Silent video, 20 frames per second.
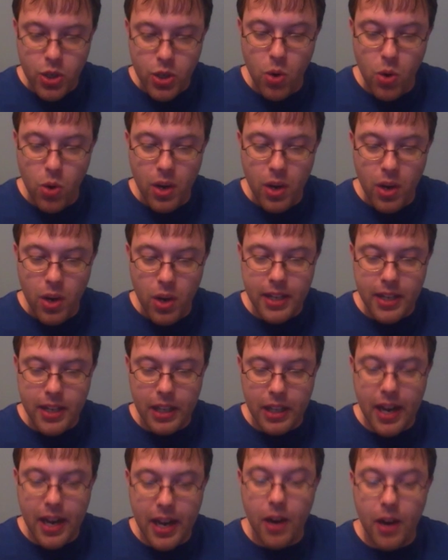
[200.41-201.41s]
to
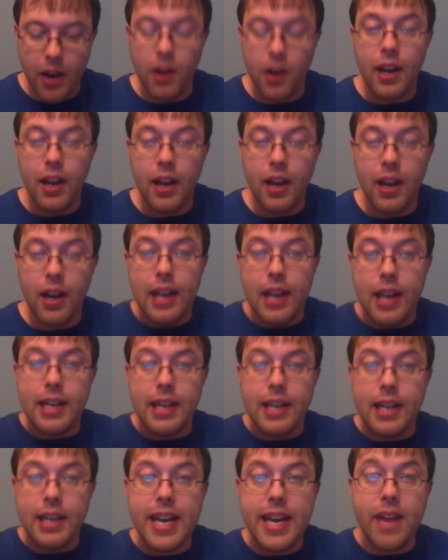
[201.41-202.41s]
declare
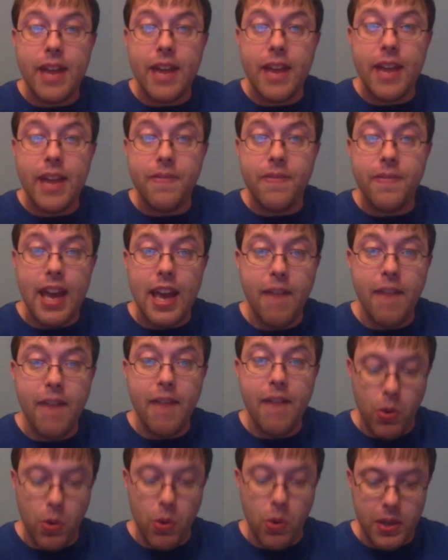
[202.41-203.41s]
negative
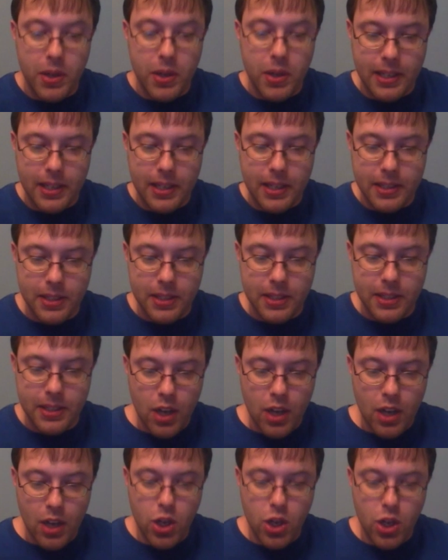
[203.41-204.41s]

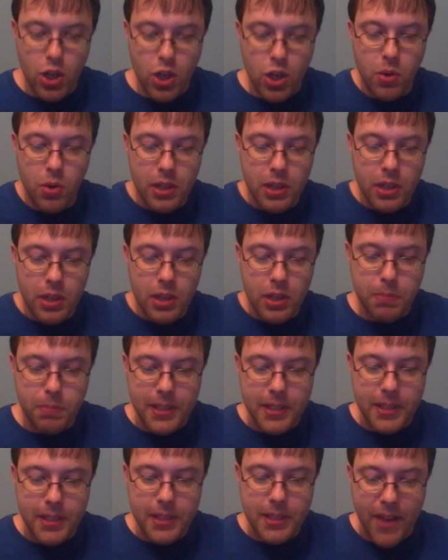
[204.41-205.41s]
influences to
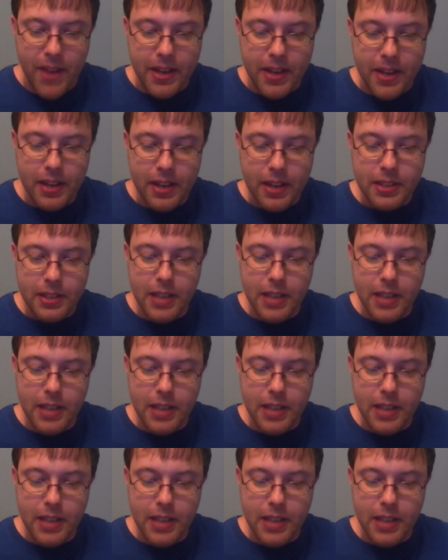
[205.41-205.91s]
specific